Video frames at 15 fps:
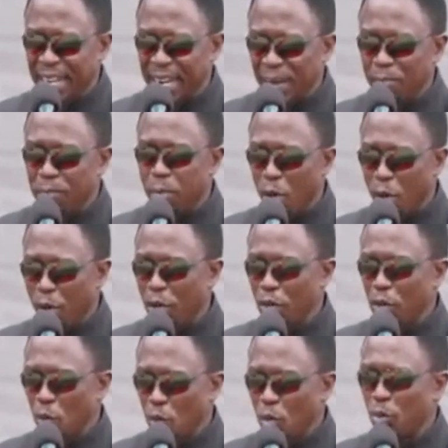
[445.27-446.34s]
a boy
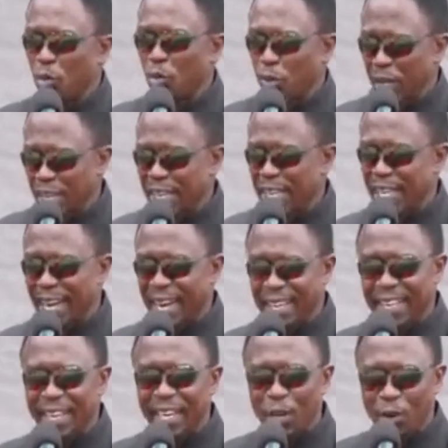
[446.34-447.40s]
who really I
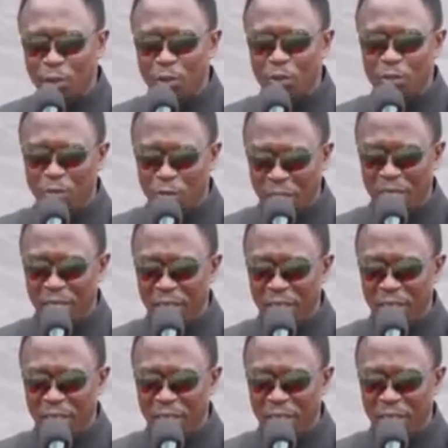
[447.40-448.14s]
had a lot of faith